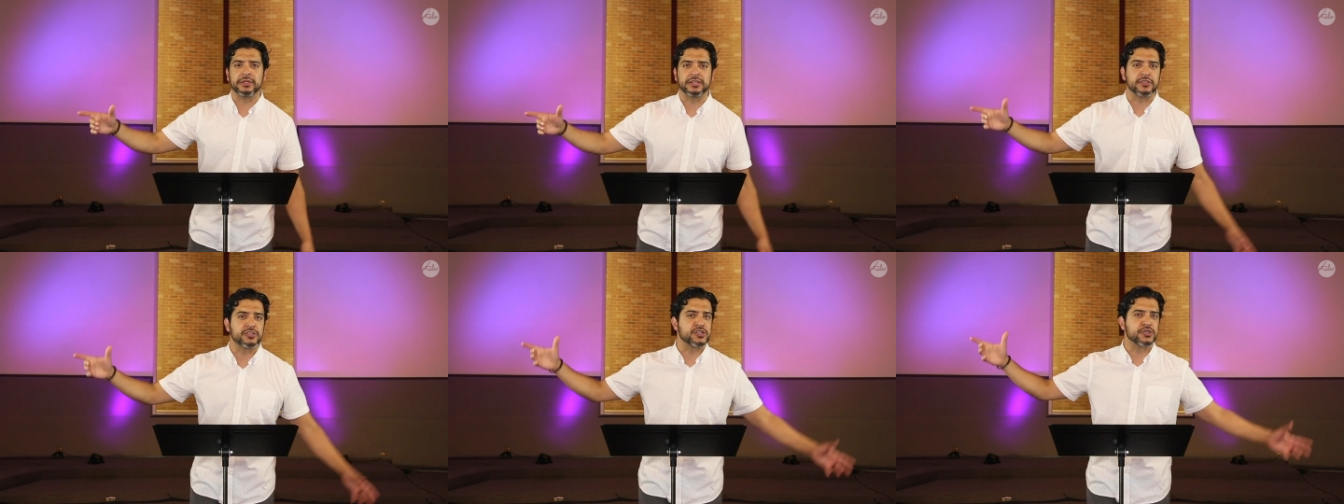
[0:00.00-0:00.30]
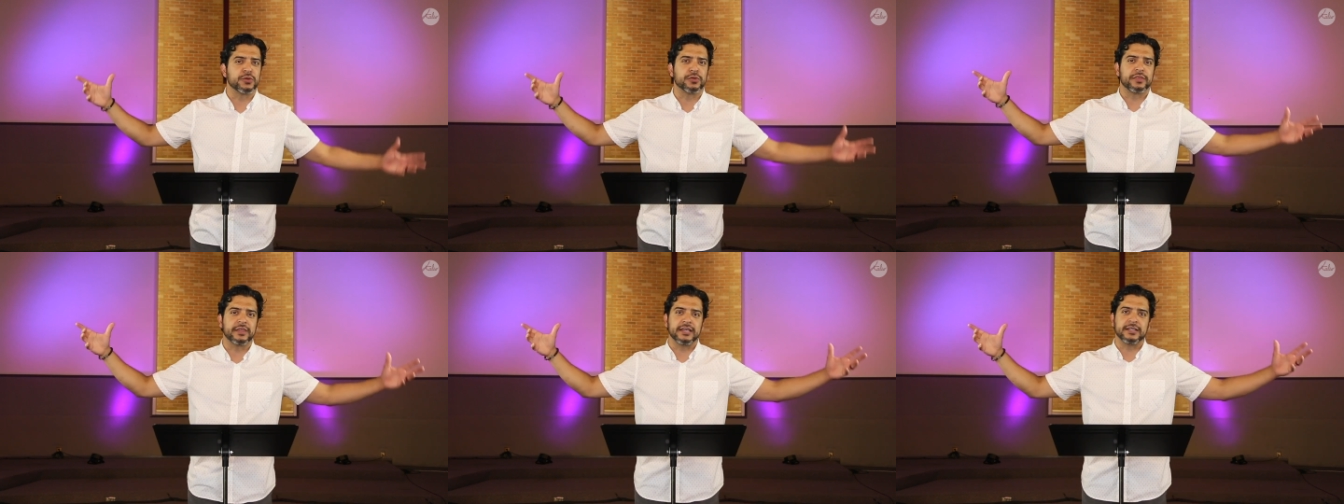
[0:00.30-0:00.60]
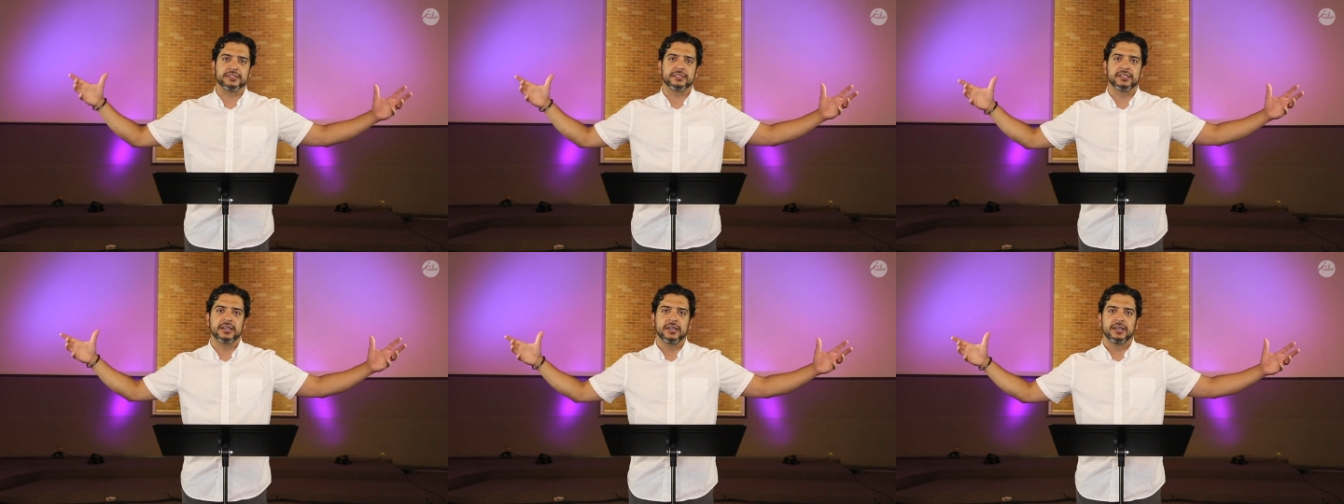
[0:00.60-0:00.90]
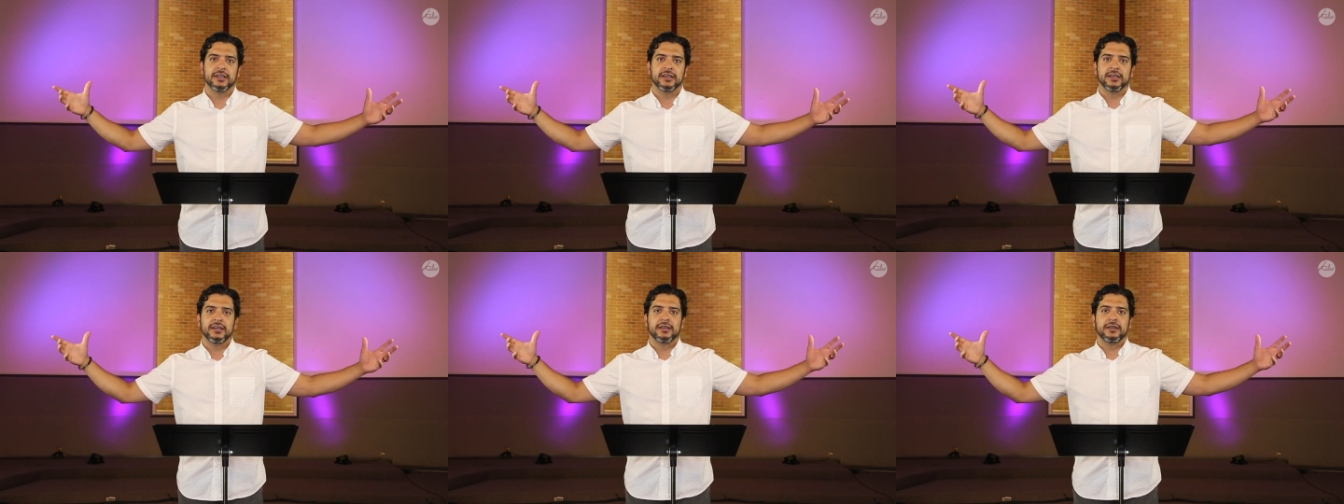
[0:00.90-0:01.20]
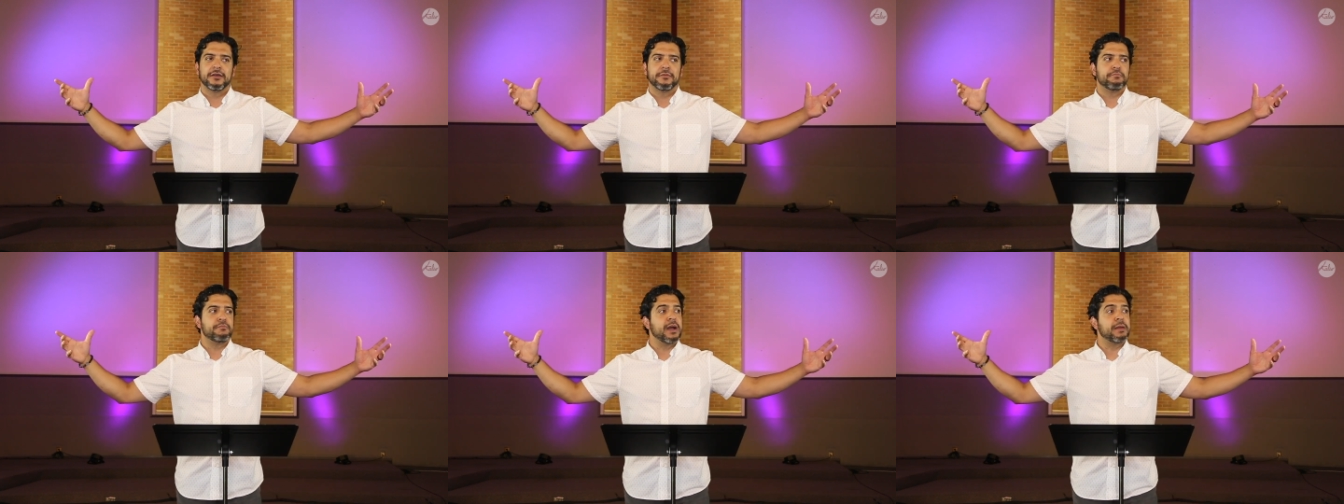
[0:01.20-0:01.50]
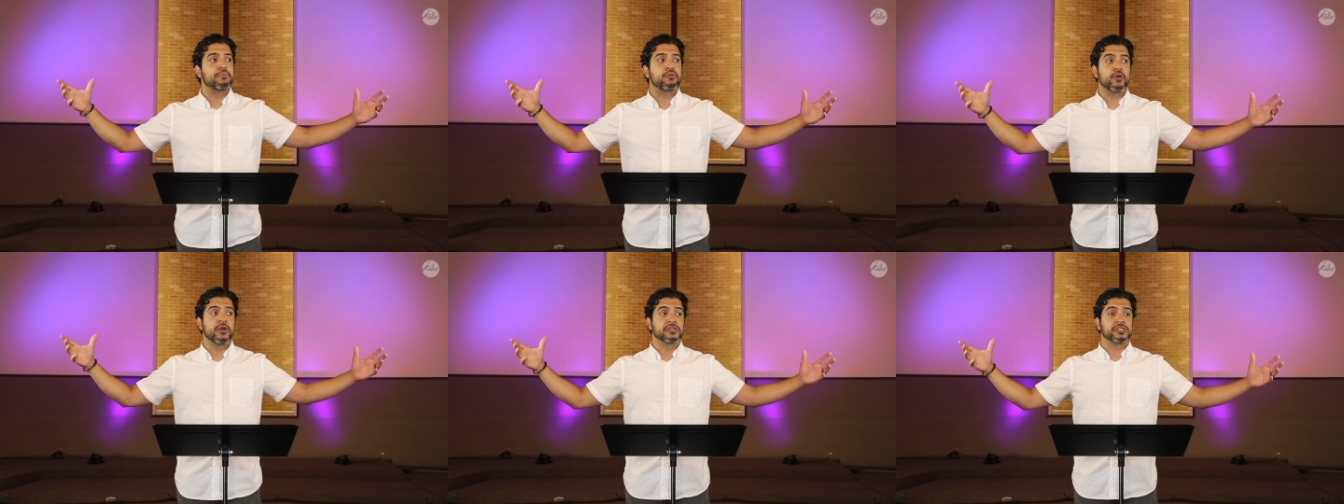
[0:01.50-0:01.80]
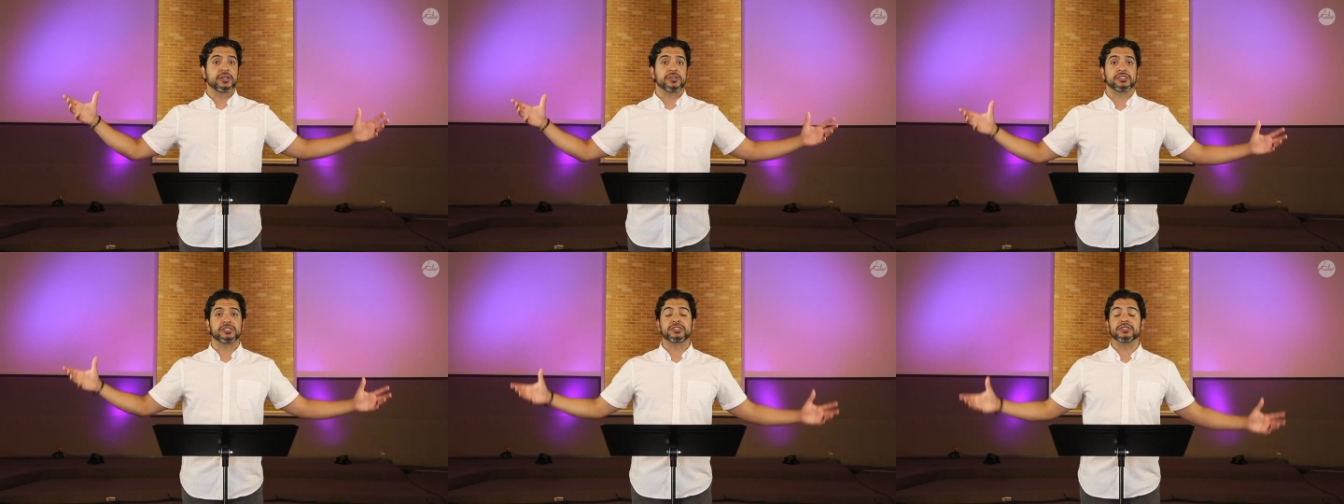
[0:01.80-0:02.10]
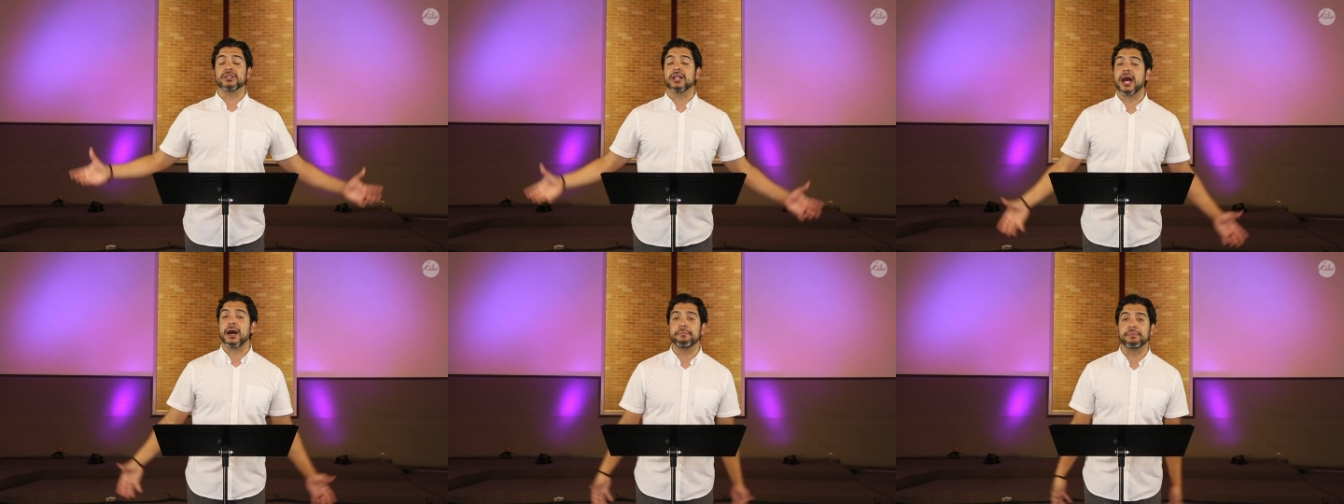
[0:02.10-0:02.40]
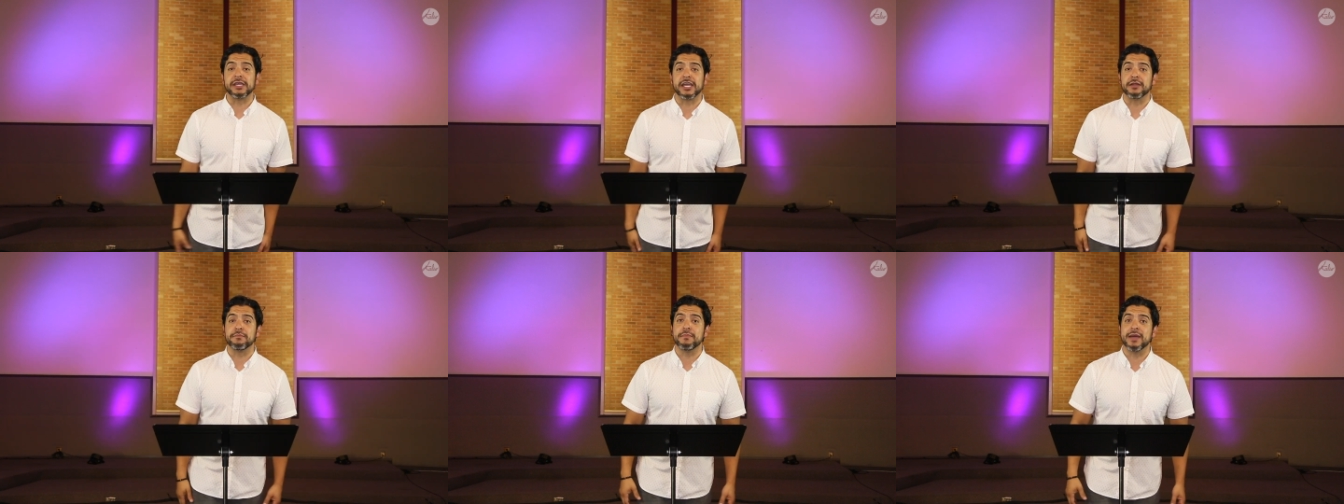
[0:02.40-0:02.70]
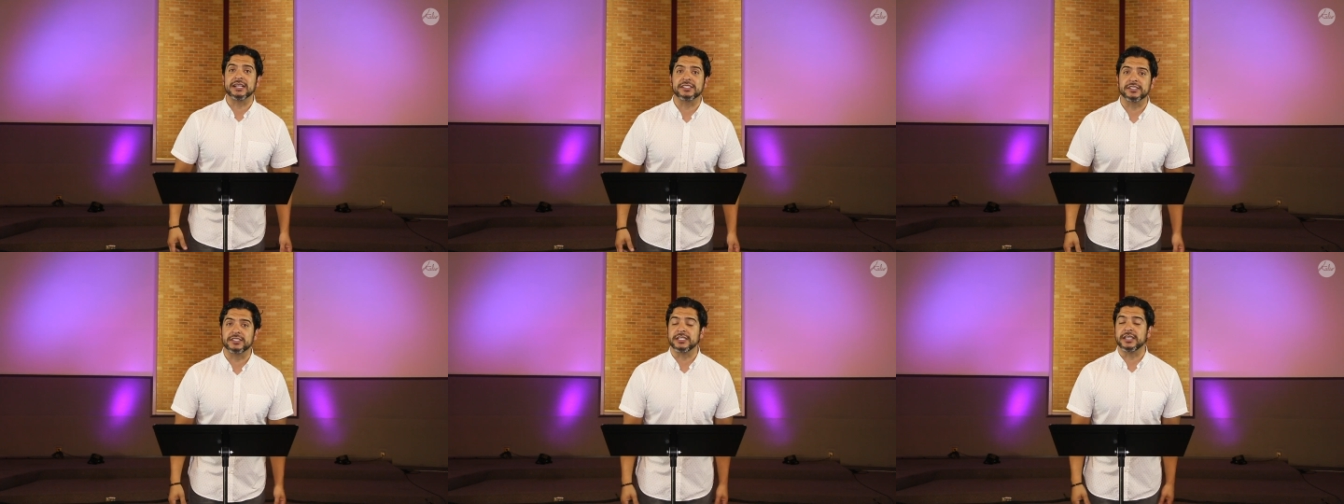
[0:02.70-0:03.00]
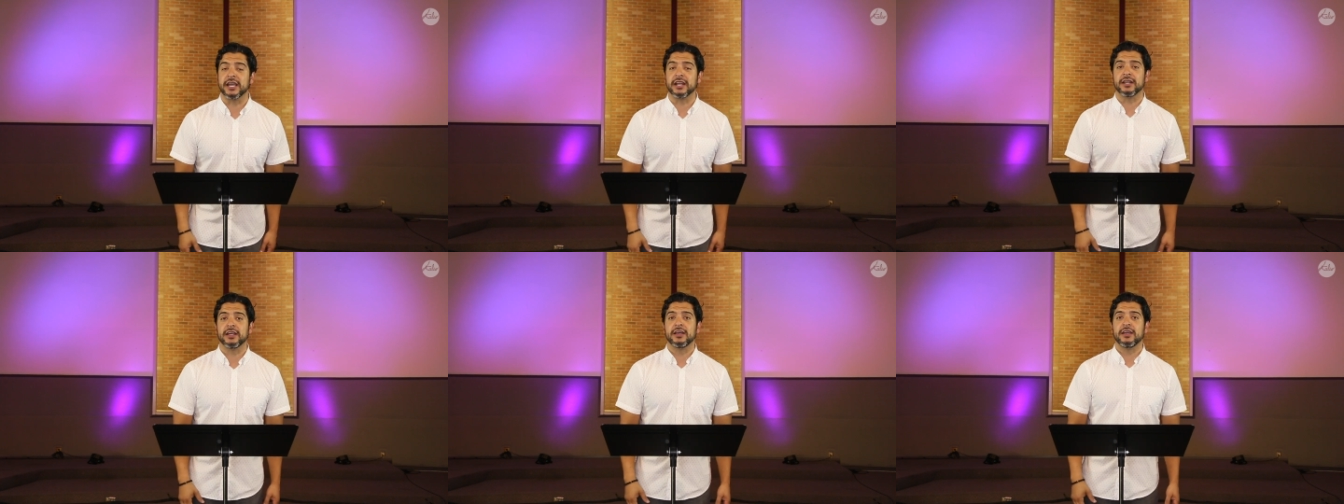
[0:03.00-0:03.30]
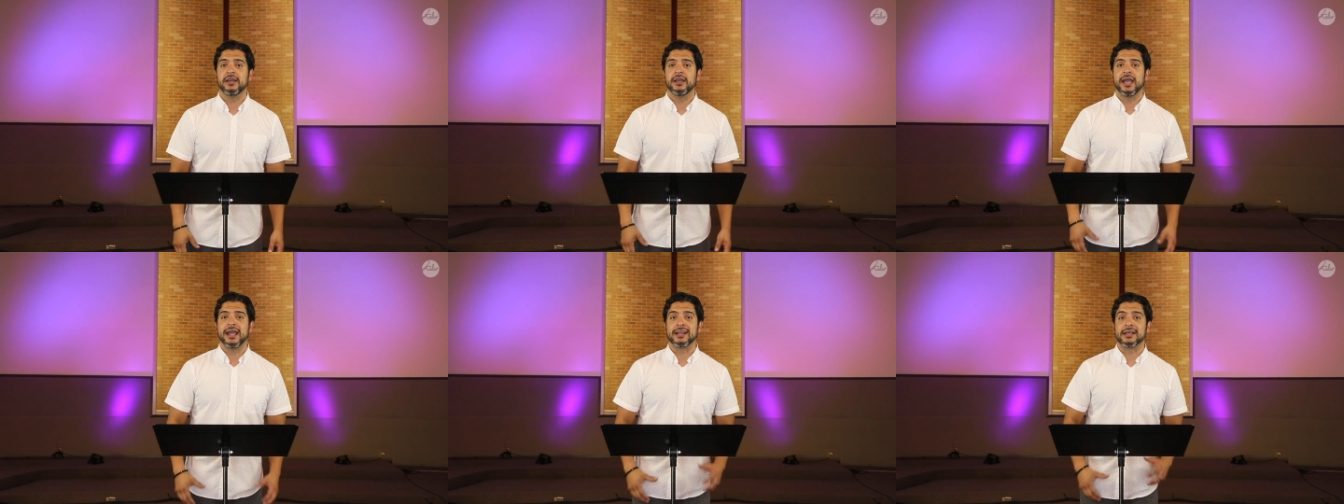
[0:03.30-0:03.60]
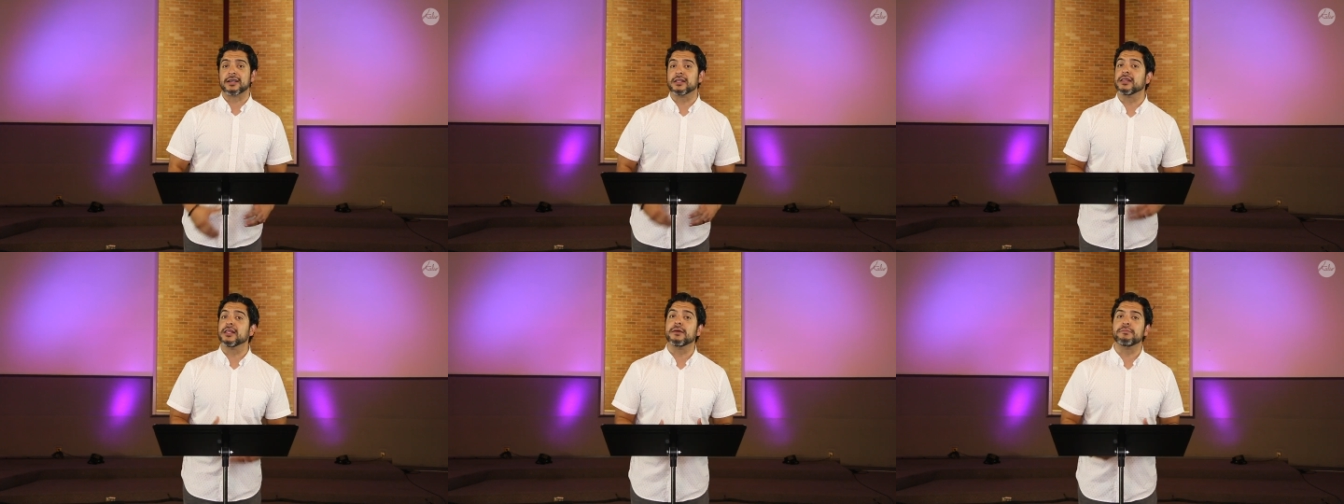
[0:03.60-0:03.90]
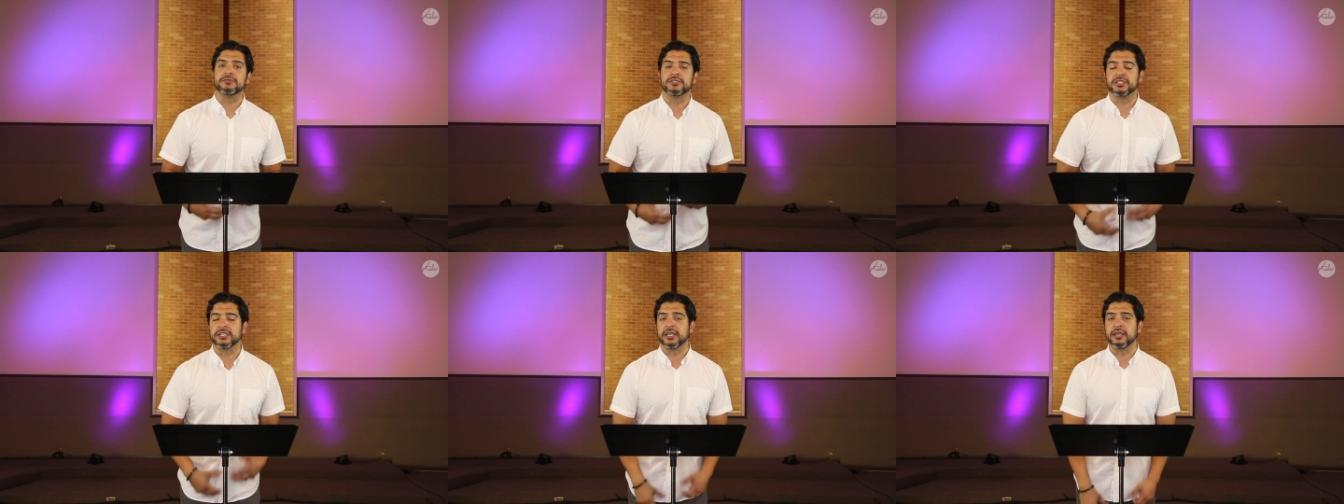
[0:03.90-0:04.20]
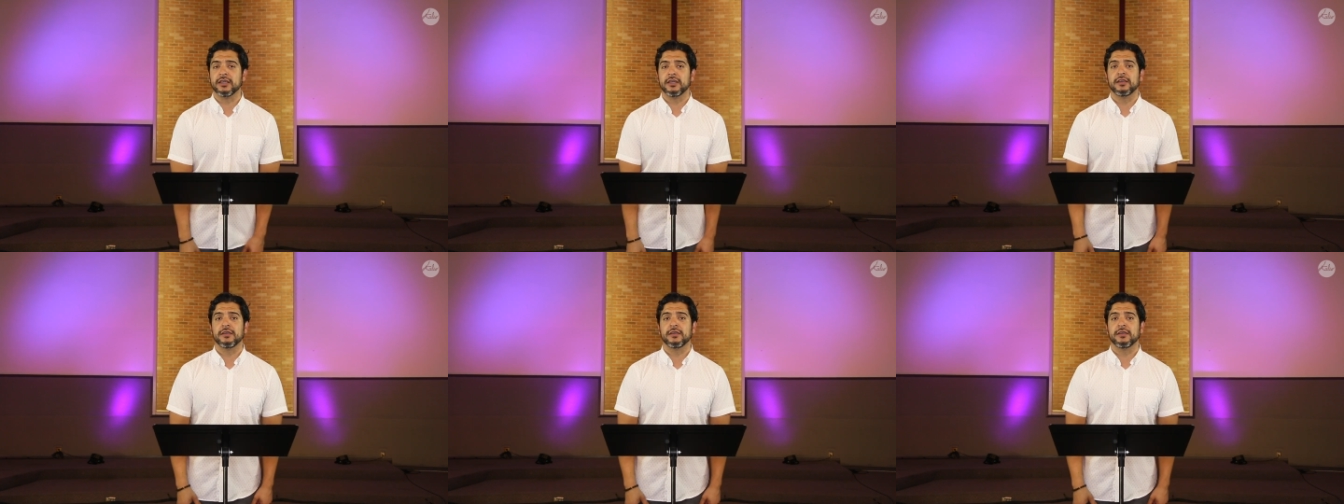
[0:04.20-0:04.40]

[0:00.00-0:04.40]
But the truth is, my prayers are sloppy and messy and, and clumsy.